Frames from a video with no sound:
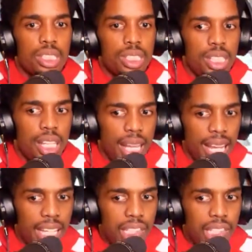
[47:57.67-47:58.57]

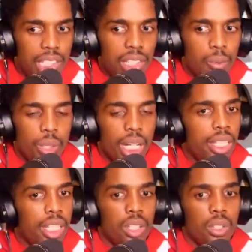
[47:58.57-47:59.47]
last year when I
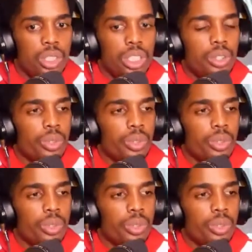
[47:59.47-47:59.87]
didn't go to the three on